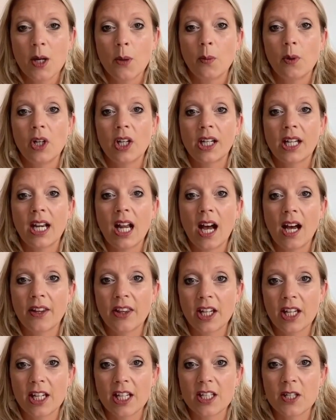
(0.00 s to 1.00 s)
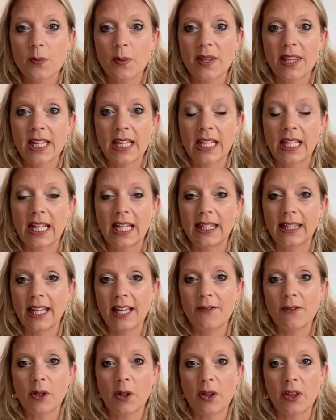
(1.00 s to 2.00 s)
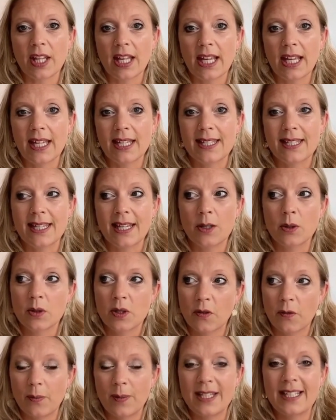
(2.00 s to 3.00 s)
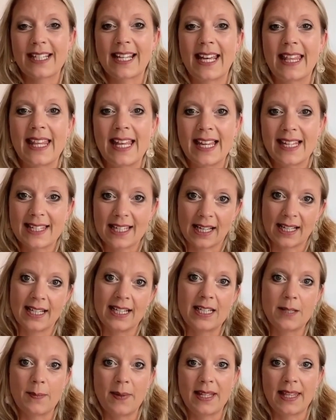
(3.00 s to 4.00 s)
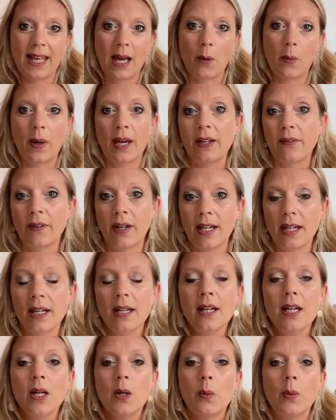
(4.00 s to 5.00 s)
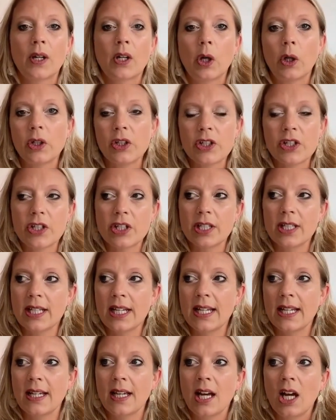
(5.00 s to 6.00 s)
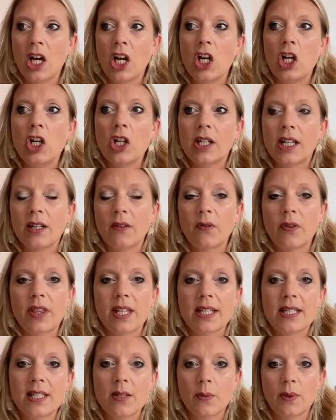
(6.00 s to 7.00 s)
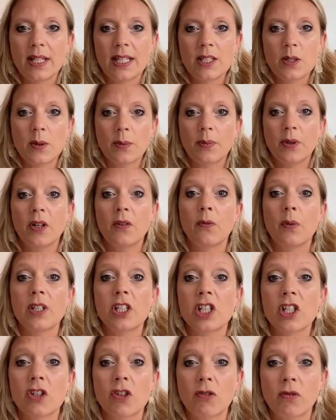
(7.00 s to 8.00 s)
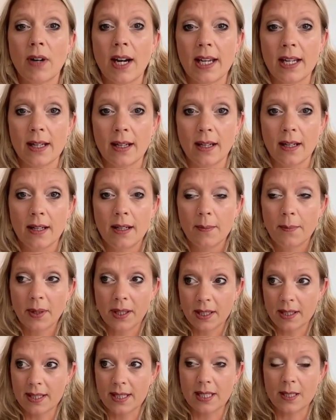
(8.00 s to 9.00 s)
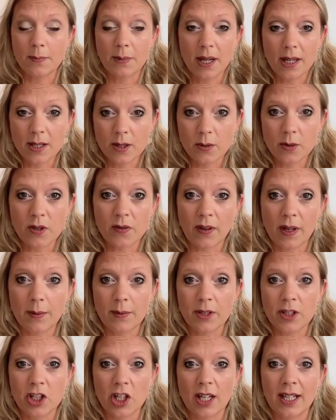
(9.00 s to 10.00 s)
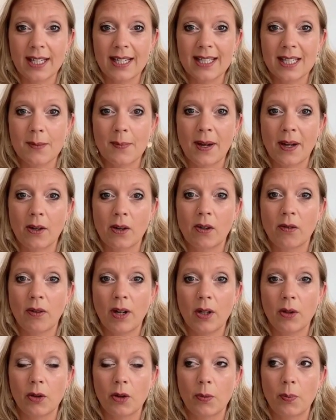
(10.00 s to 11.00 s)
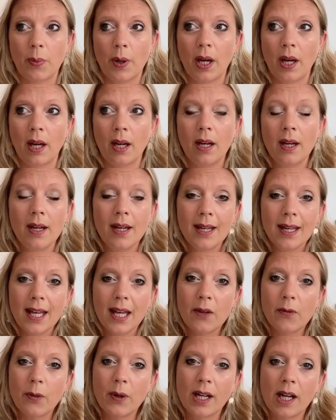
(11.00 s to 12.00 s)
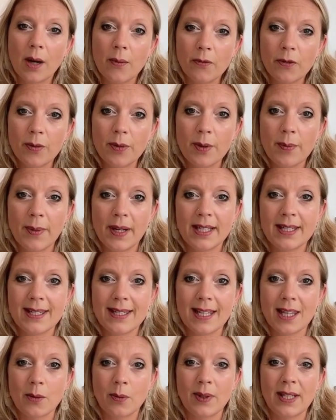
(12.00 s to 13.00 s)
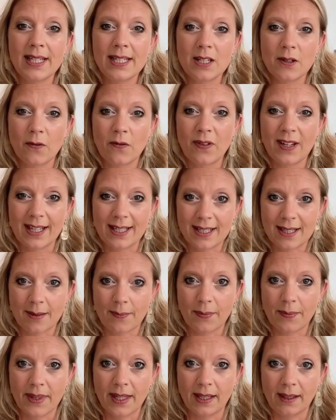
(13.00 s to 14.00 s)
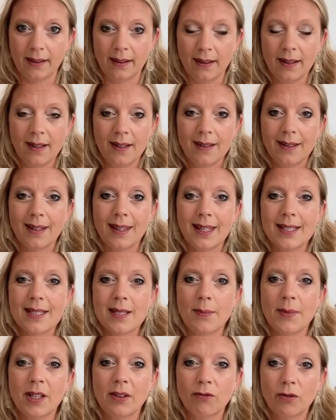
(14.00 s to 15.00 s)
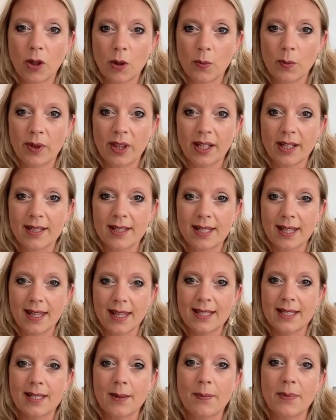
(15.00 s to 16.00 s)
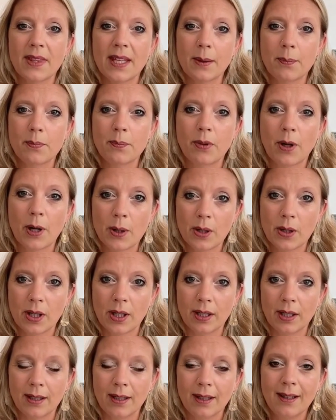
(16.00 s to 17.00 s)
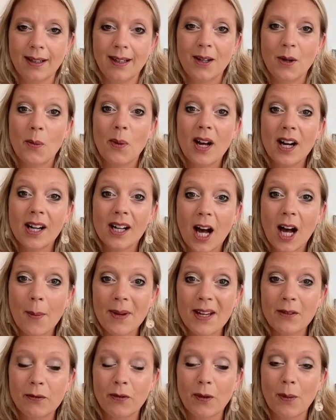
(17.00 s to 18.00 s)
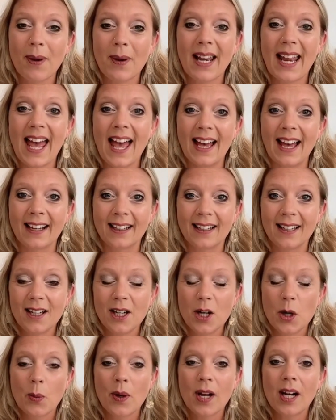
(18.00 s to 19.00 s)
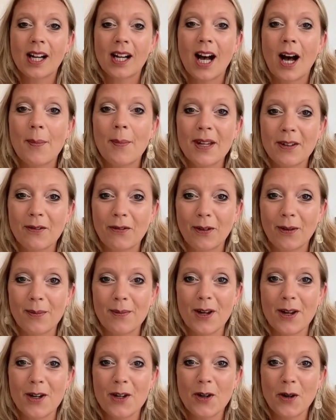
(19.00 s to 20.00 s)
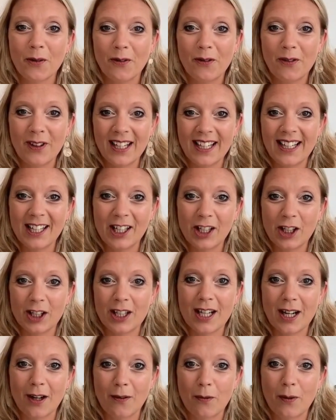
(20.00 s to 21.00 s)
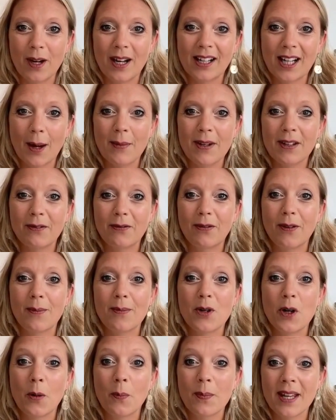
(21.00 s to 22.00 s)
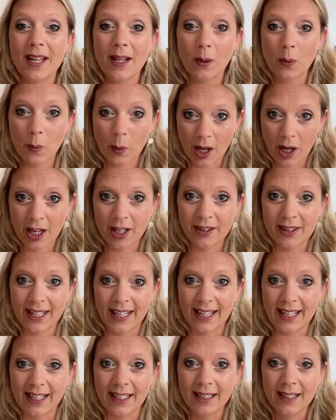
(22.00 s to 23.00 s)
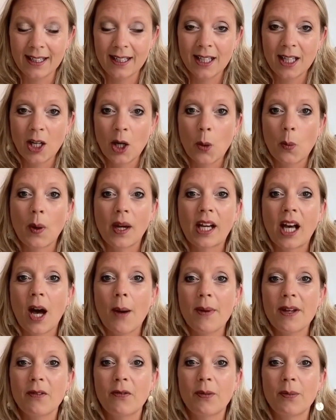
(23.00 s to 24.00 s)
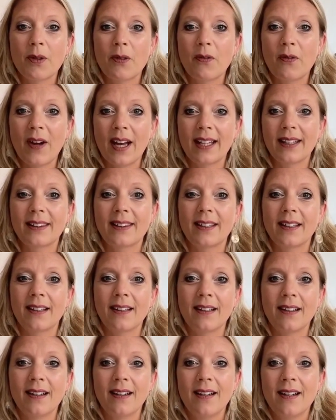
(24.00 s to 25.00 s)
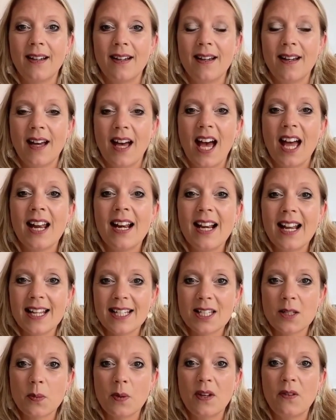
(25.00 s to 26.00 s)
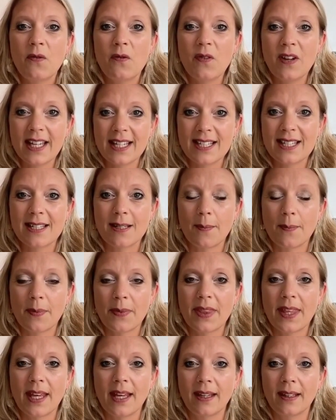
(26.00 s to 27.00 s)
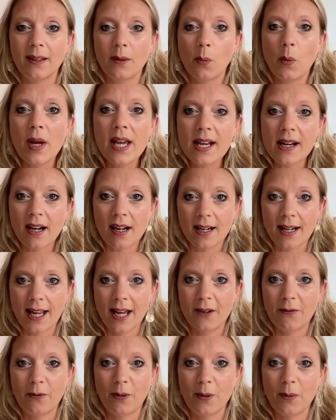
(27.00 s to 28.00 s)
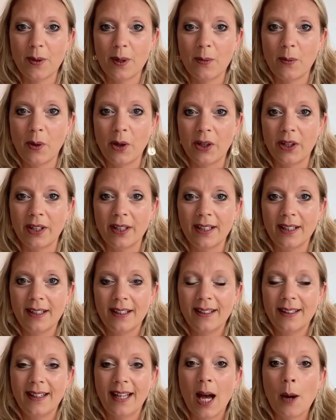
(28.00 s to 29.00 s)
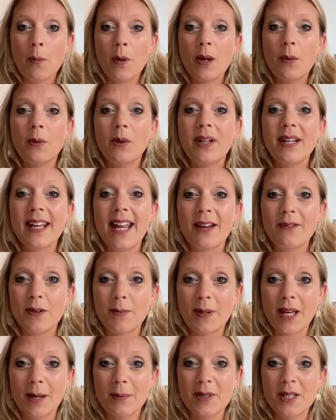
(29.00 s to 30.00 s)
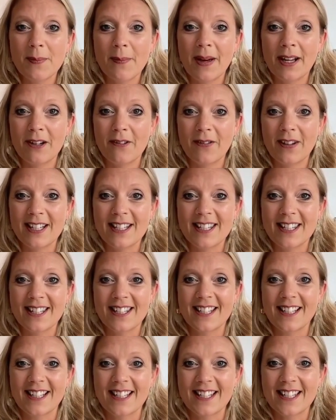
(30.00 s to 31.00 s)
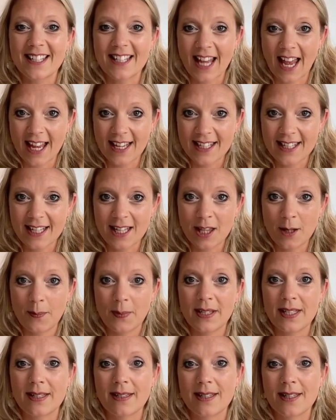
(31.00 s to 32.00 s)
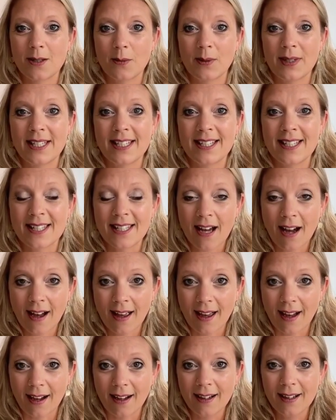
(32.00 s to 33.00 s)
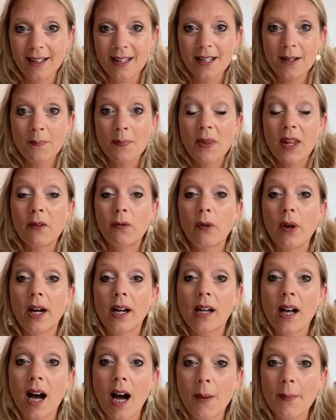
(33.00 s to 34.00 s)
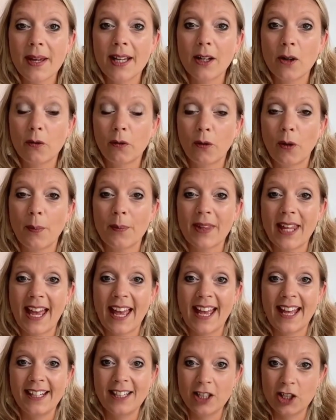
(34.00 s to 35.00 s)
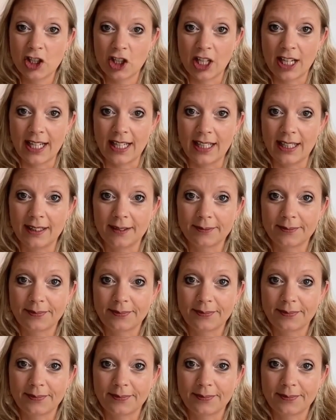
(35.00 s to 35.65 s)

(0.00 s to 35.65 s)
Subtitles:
We're looking at others, we're thinking they've got this, in order for me to get this, I need to be that way, right? We're constantly looking for things that we need to improve, which is great because this personal development journey is about growth. But if we come from the mindset that we need to fix something, that there's something wrong with us, that there's something broken, we are coming from lack. We are coming from not feeling good enough. We are coming from not being worthy. We're coming from the fact that unless we fix something, we can't have what we want. And we will never be able to manifest the success and the business that we desire if we are coming from that energy.